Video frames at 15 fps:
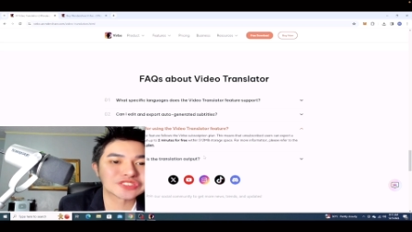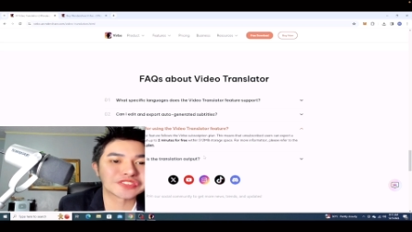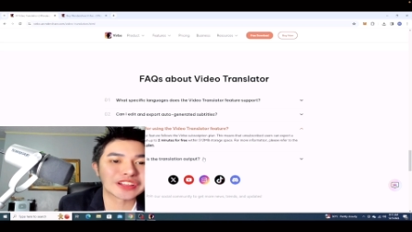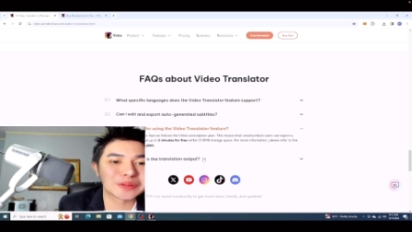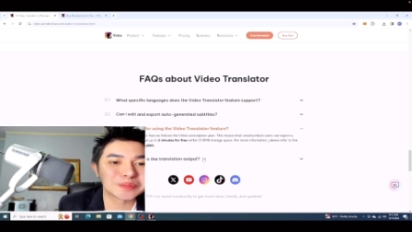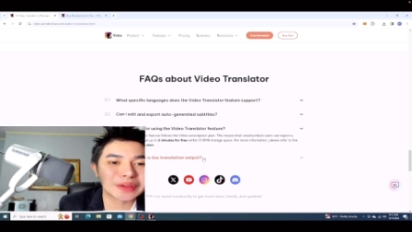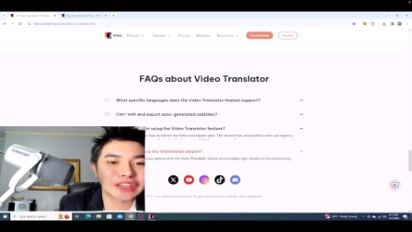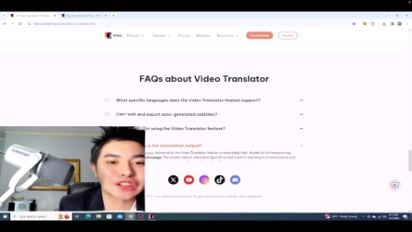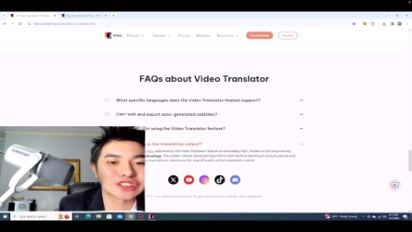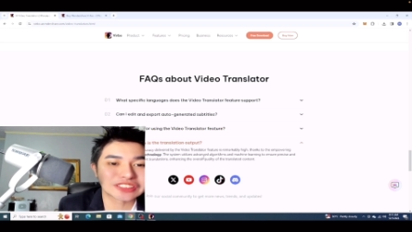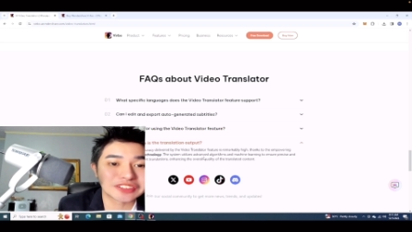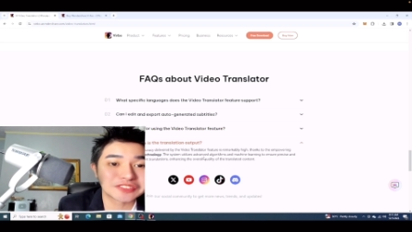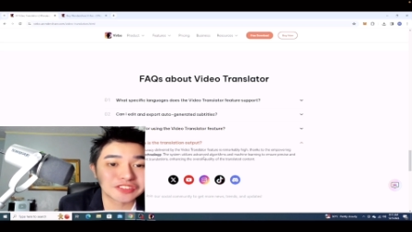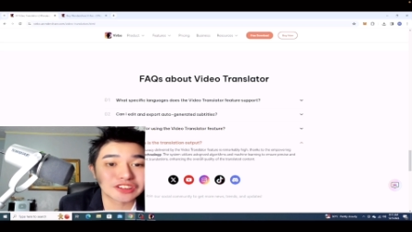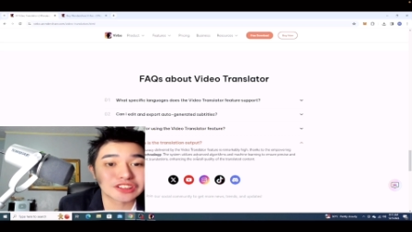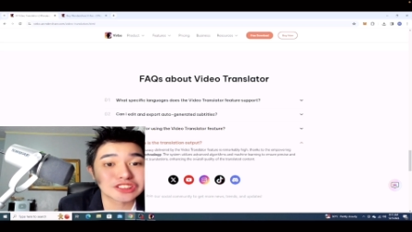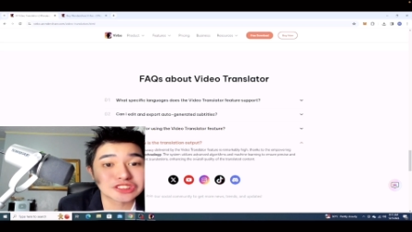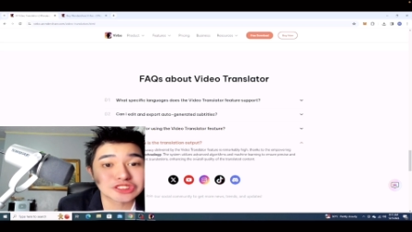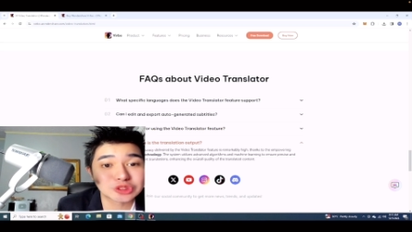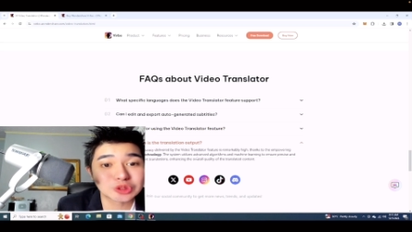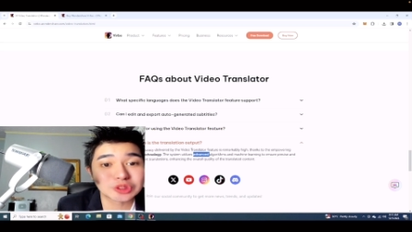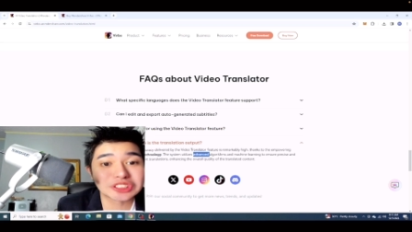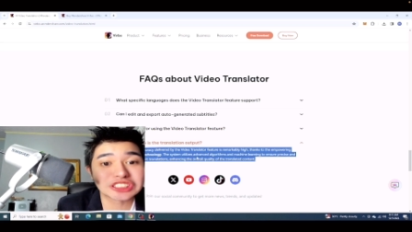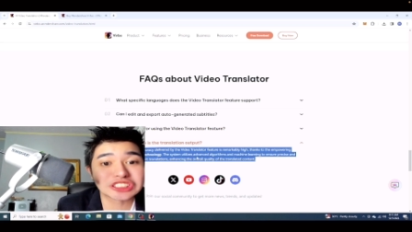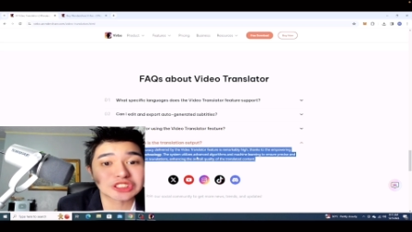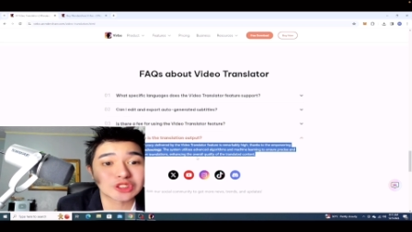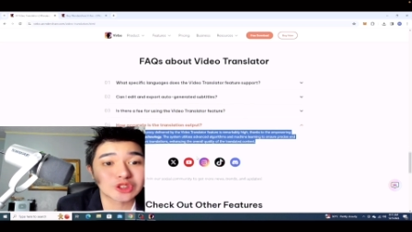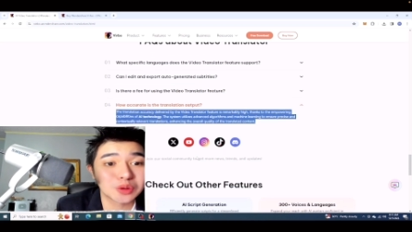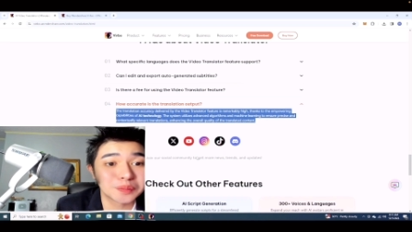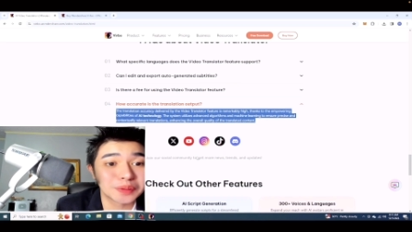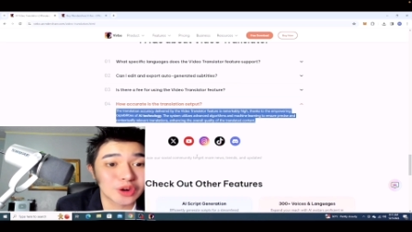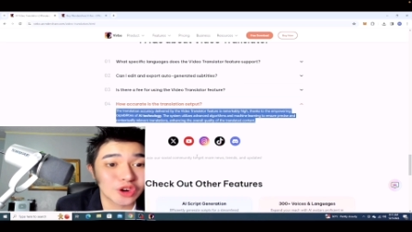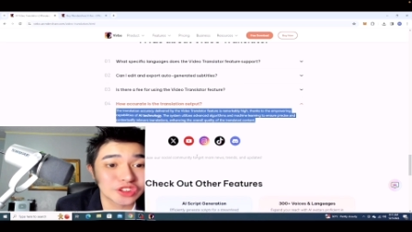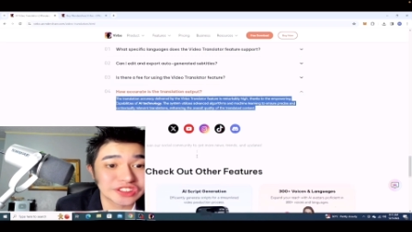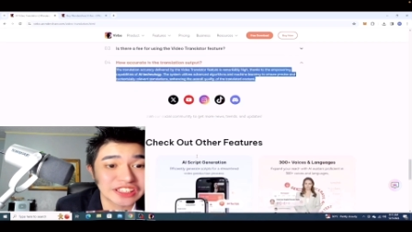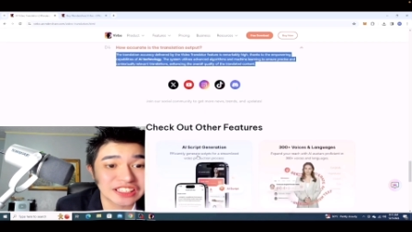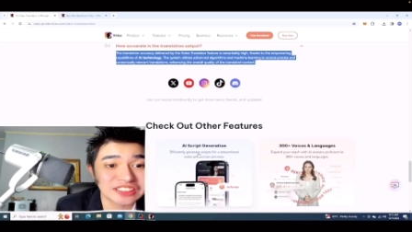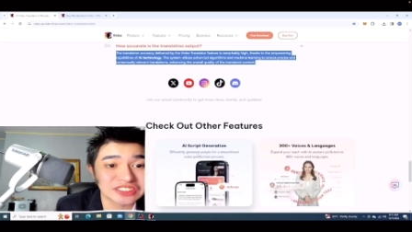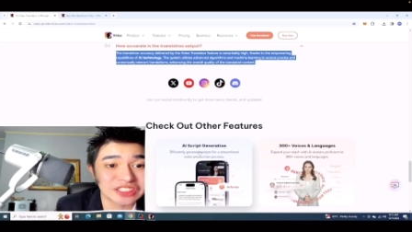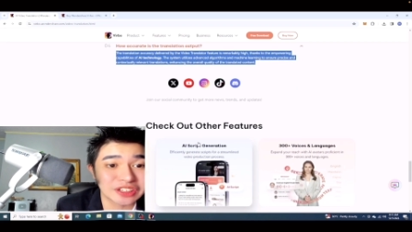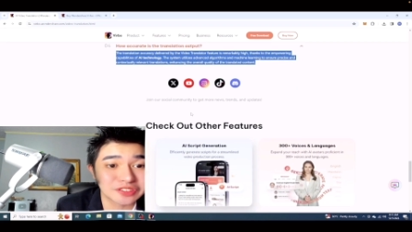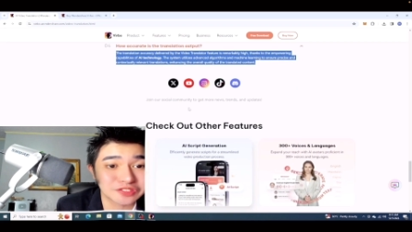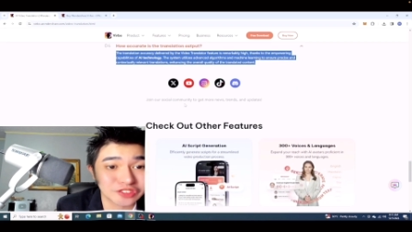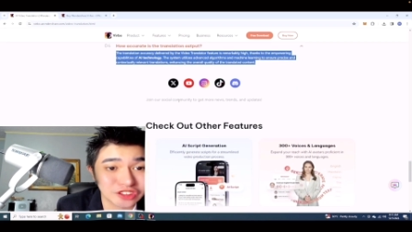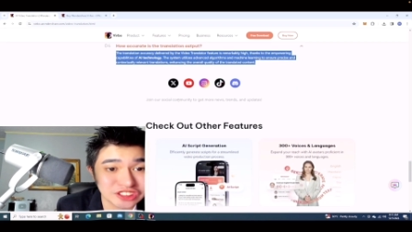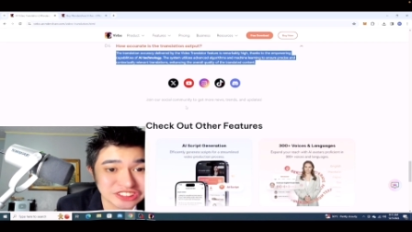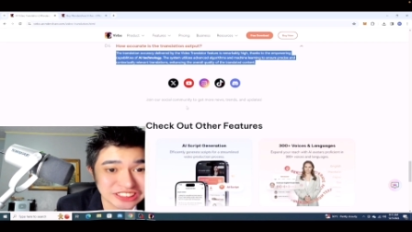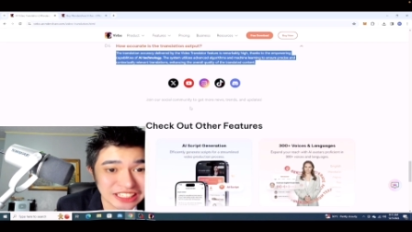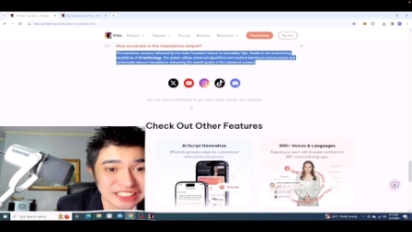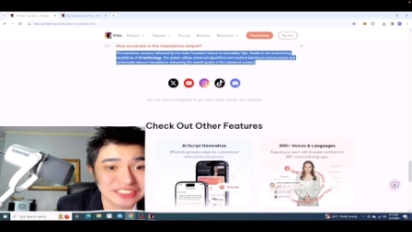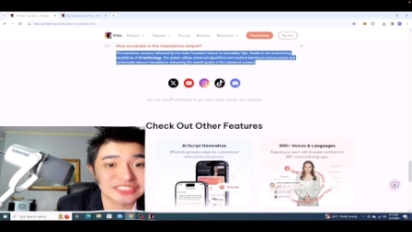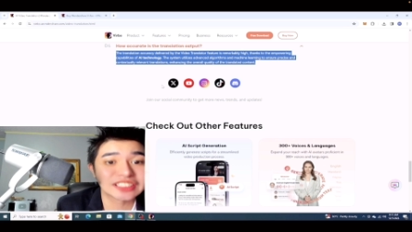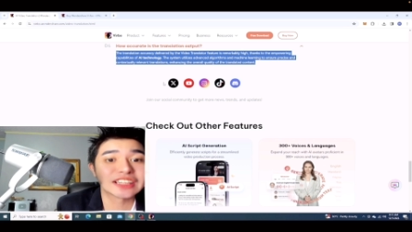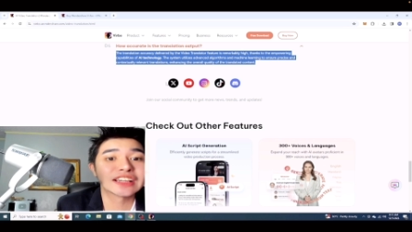filmmakers, and vloggers to reach a global audience. And of course, guys,